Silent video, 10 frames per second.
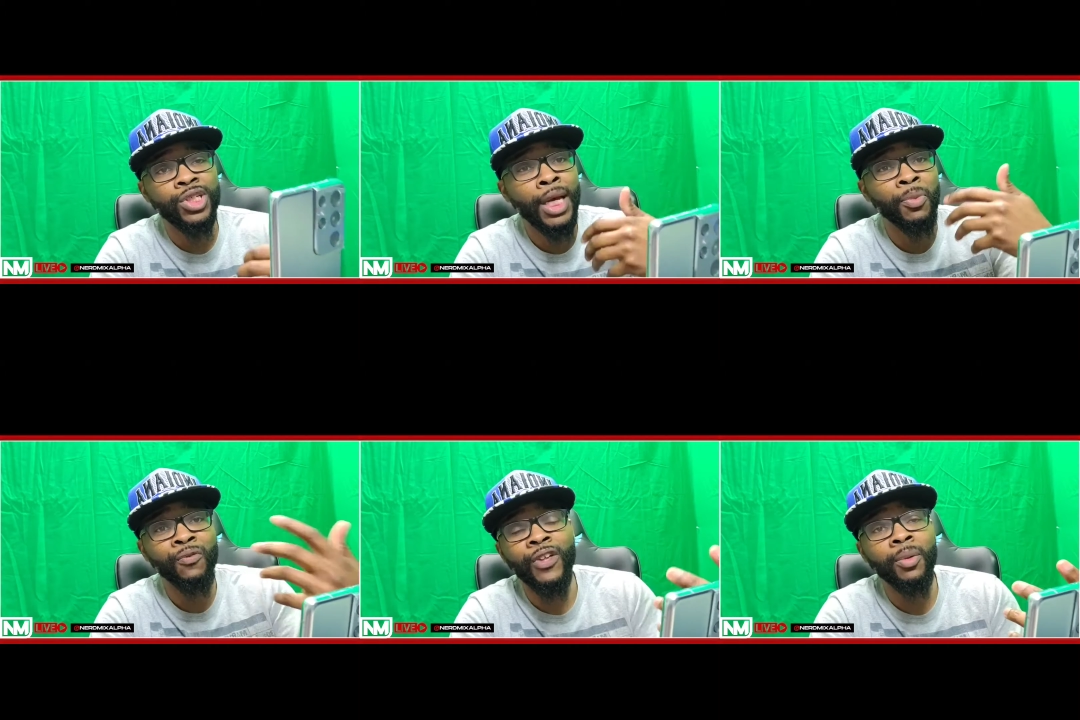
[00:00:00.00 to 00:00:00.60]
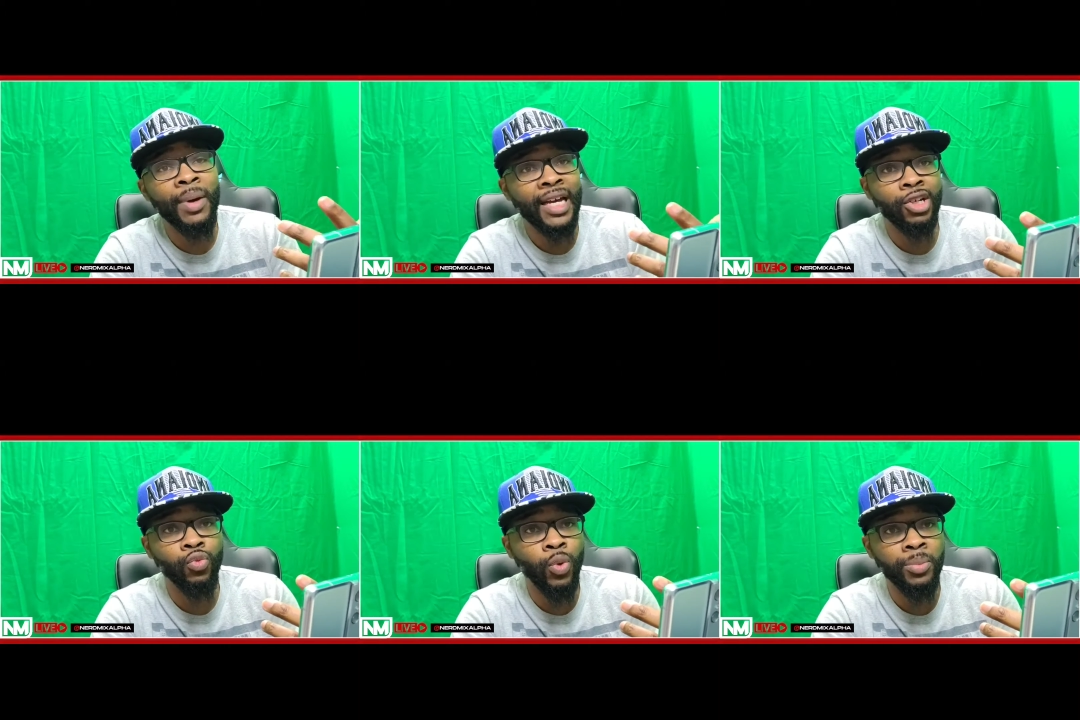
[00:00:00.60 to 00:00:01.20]
What type of
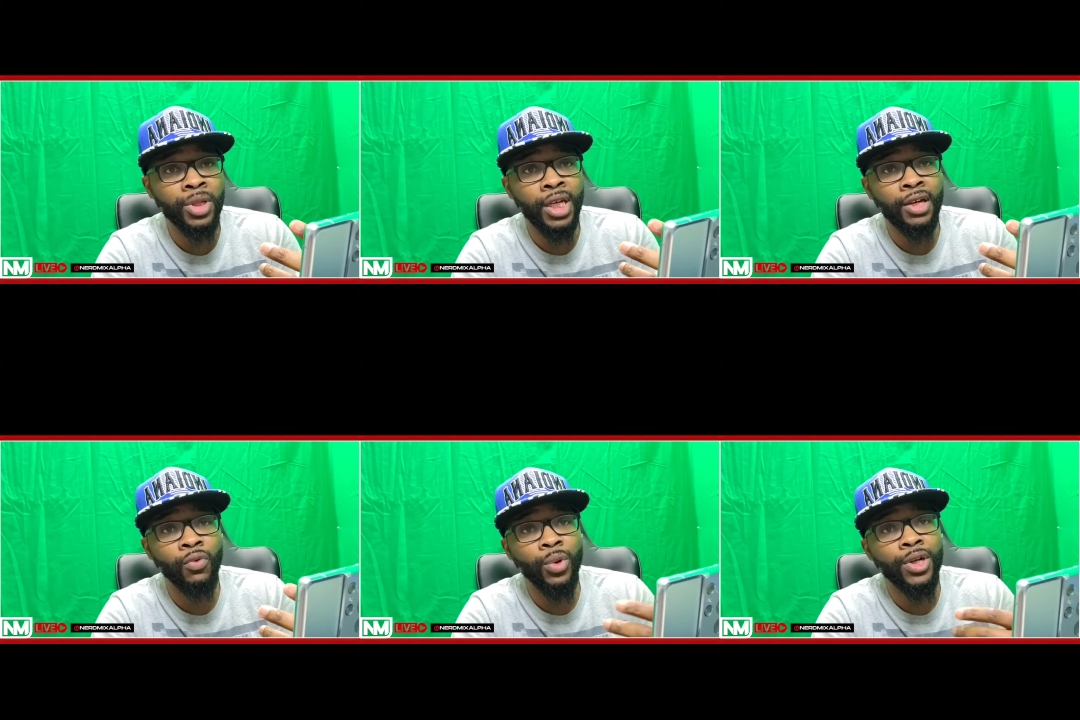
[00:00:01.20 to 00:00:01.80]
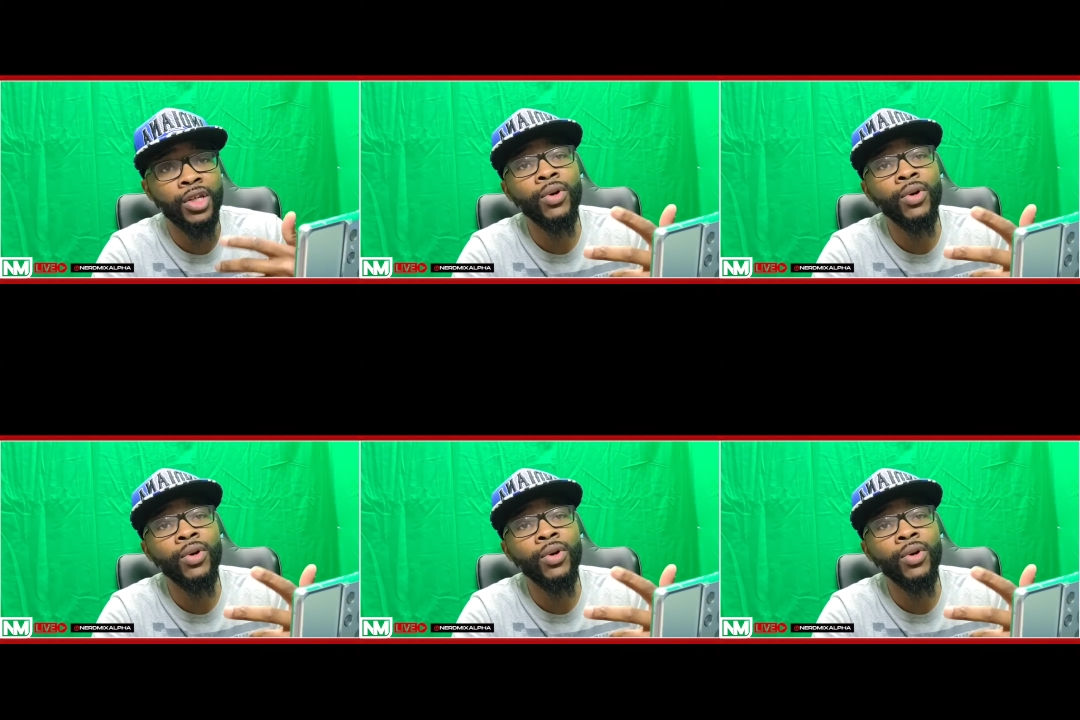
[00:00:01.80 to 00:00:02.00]
feedback do you want me to give on it?